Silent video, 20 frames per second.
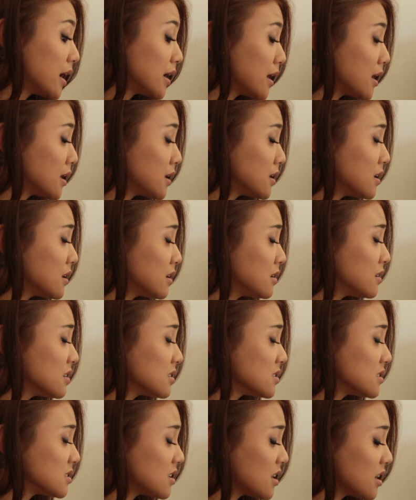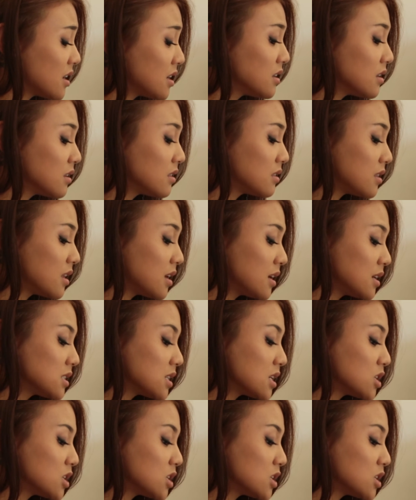ain't into saying things